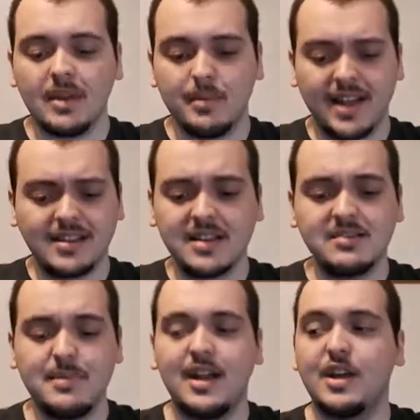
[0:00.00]
but that
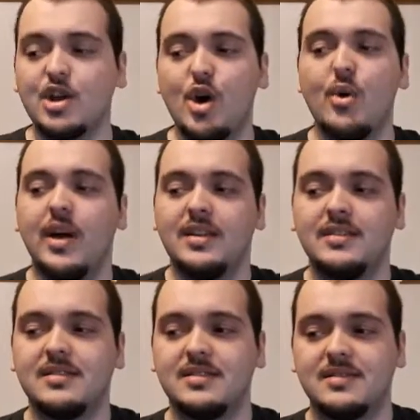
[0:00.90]
doesn't mean I go
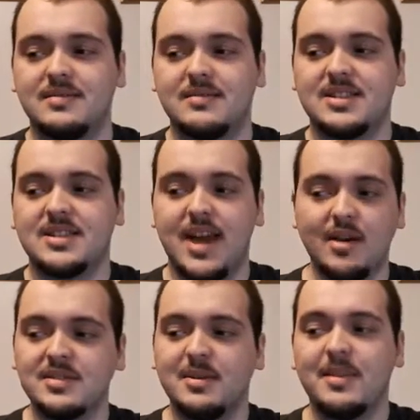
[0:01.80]
and
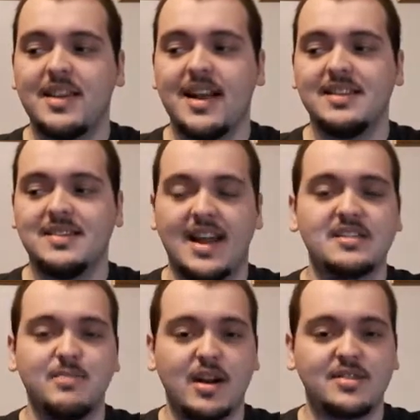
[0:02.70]
tell somebody that is an
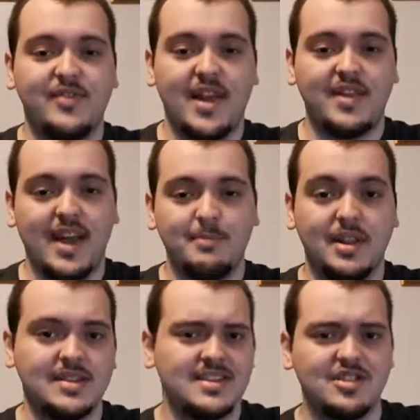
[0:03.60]
Xbox fan that
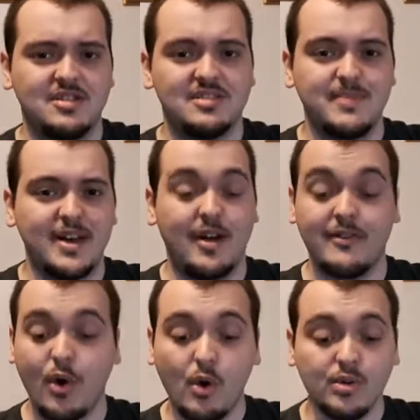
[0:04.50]
PlayStation is better.
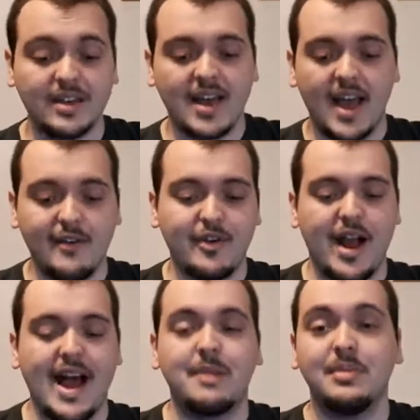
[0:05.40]
I've only ever
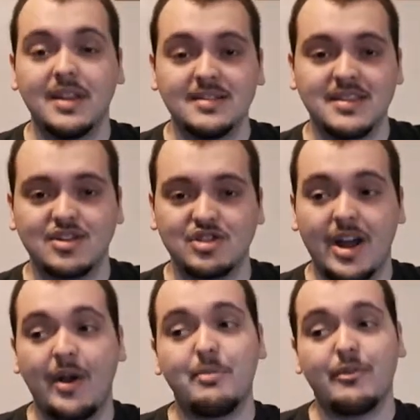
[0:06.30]
had PlayStation.
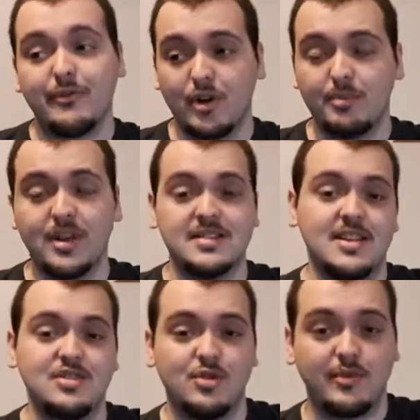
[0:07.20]
Now, I prefer
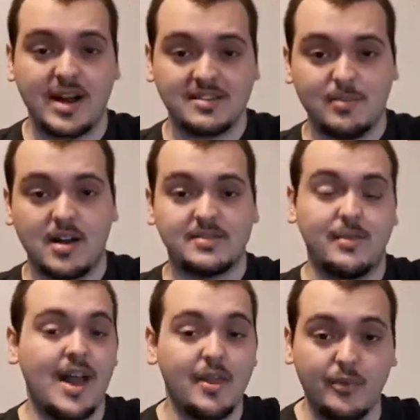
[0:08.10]
PlayStation over Xbox
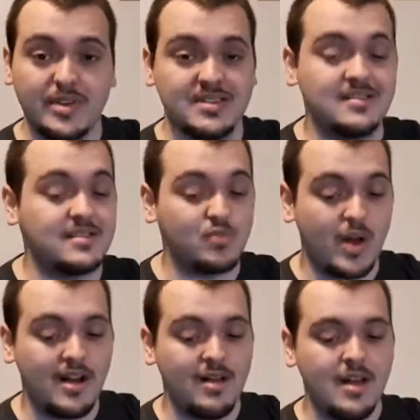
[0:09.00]
for other reasons as
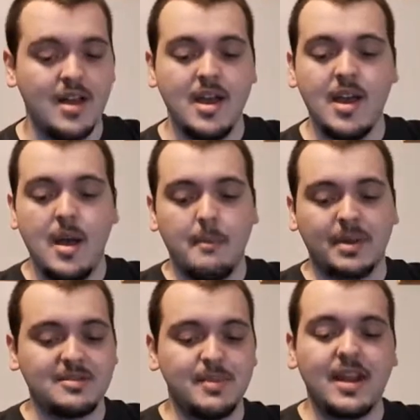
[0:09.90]
well,
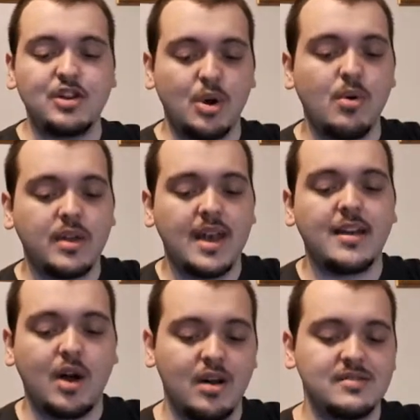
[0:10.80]
but to me, I don't
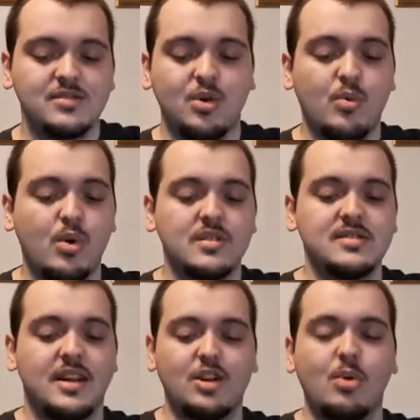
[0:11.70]
get console
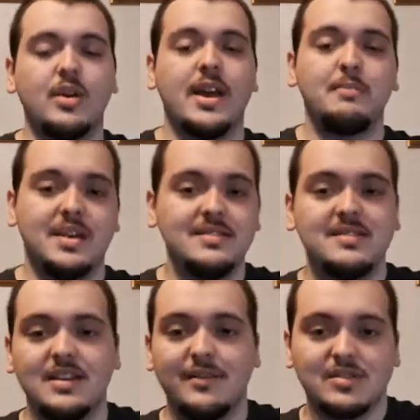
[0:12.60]
wars, and I don't get
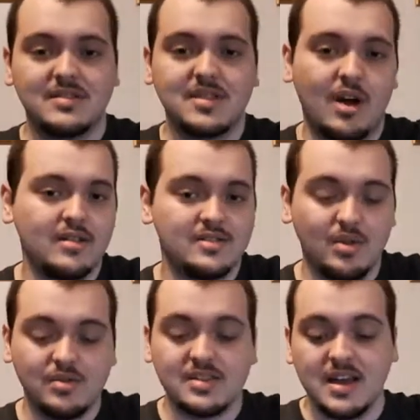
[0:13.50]
PC versus
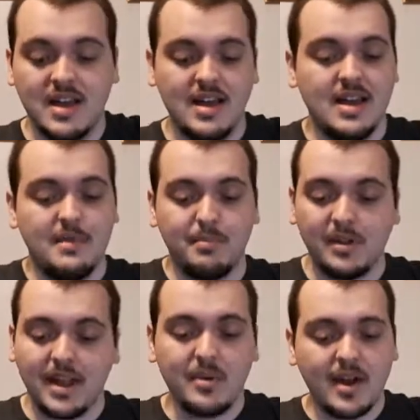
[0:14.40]
consoles.
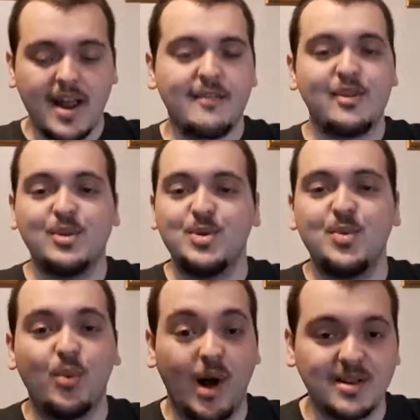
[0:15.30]
Play whatever you
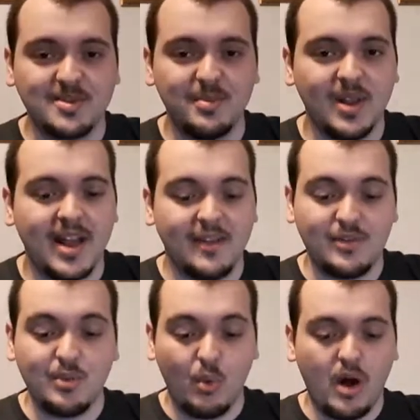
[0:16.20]
want to play. If
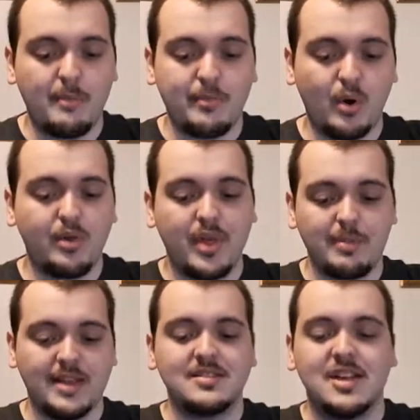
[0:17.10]
you want both
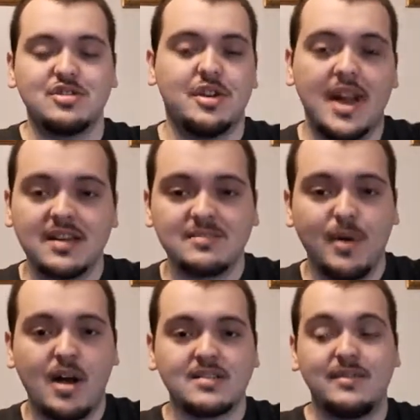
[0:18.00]
PlayStation and
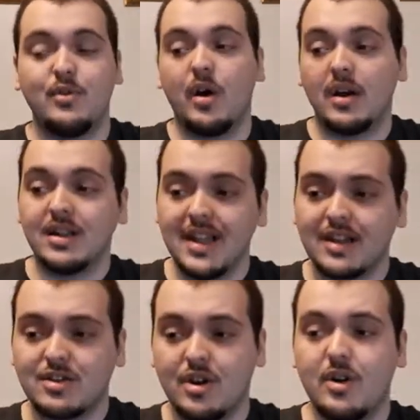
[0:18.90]
Xbox, if you are a
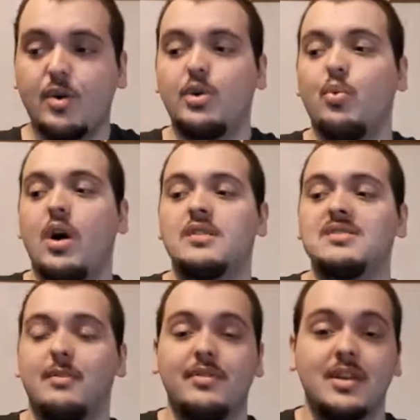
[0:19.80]
collector or you want
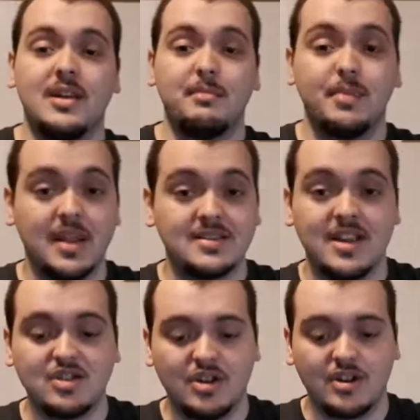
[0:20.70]
some of the
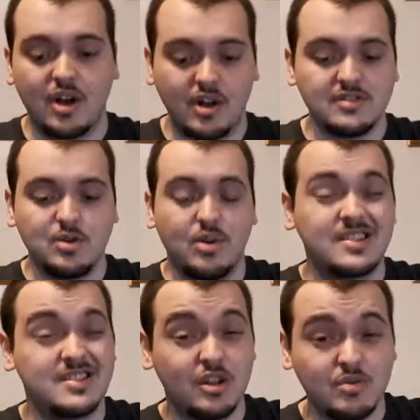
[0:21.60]
PlayStation and console
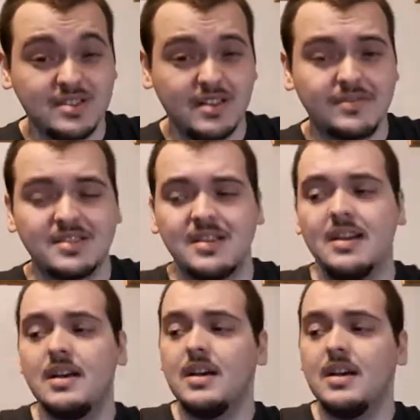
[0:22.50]
exclusives,